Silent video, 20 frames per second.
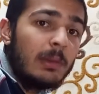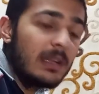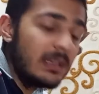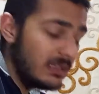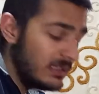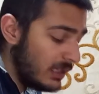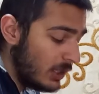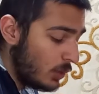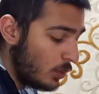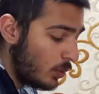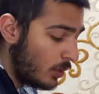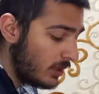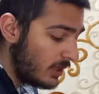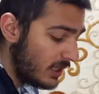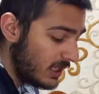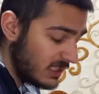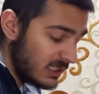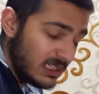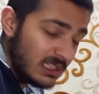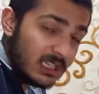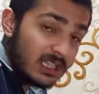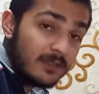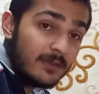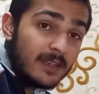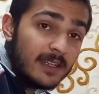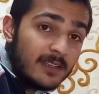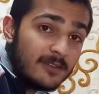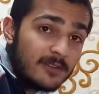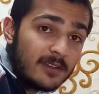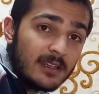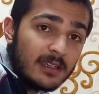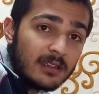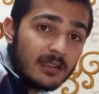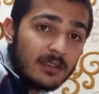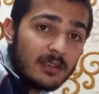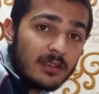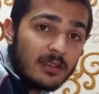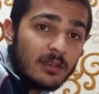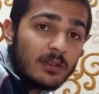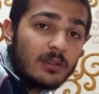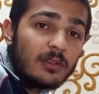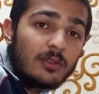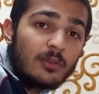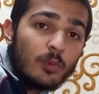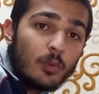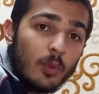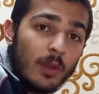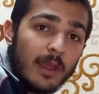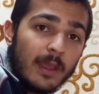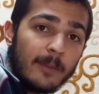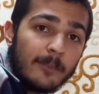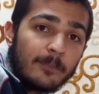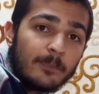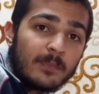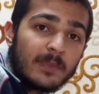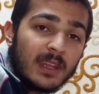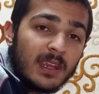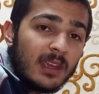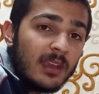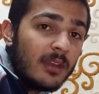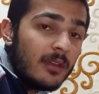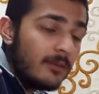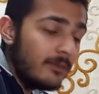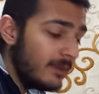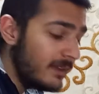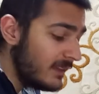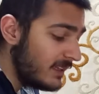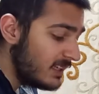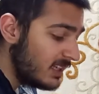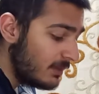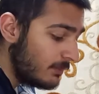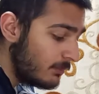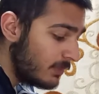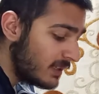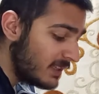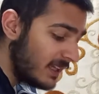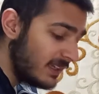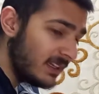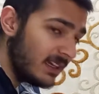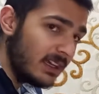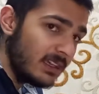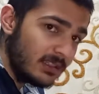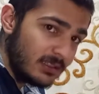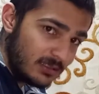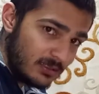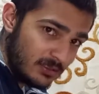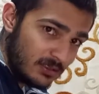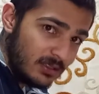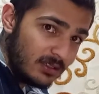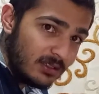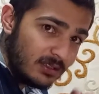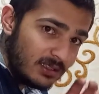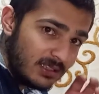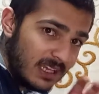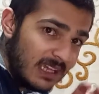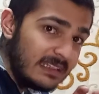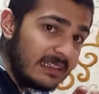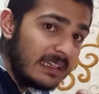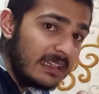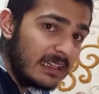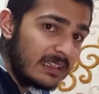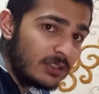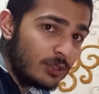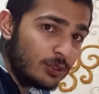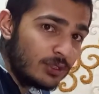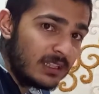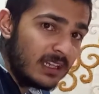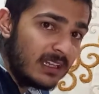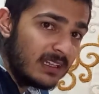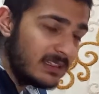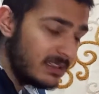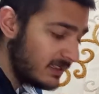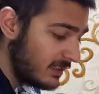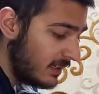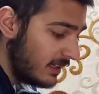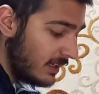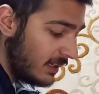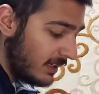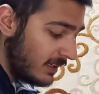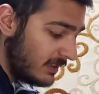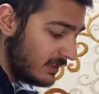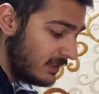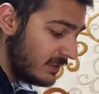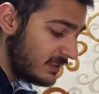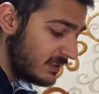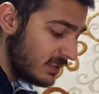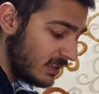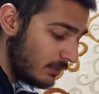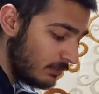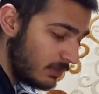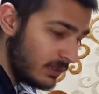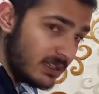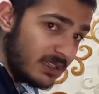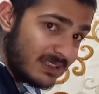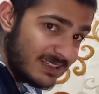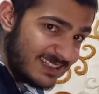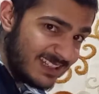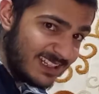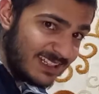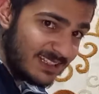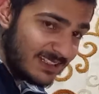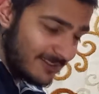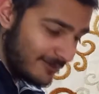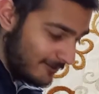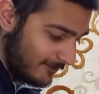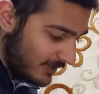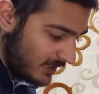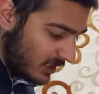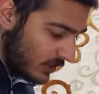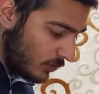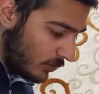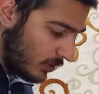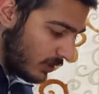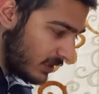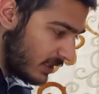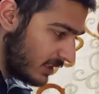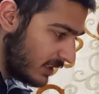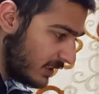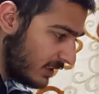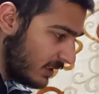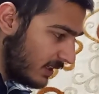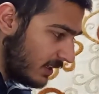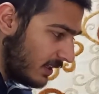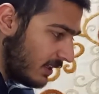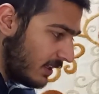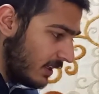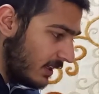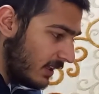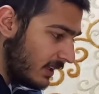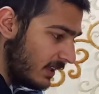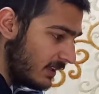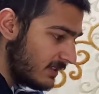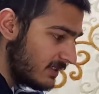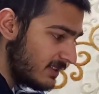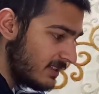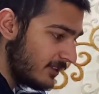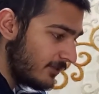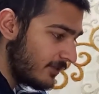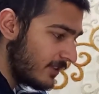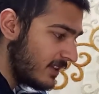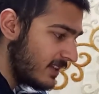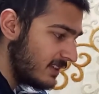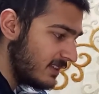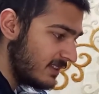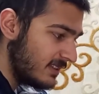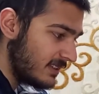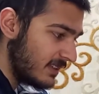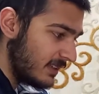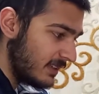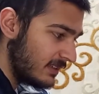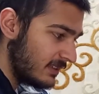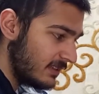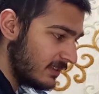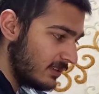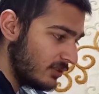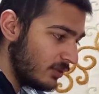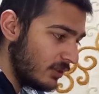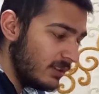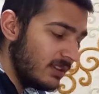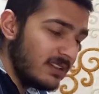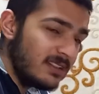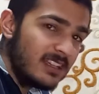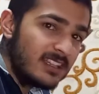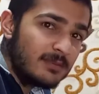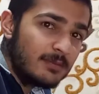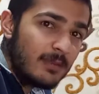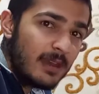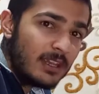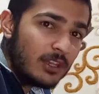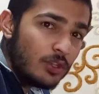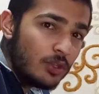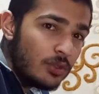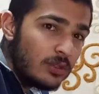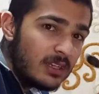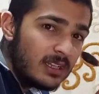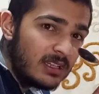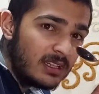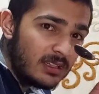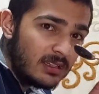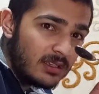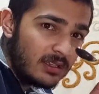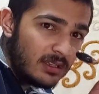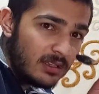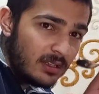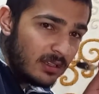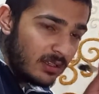but the quantity is clearly very different. Why? Well, the thing that associates this number 6 with the quantity is different in this case. So in this case, my unit,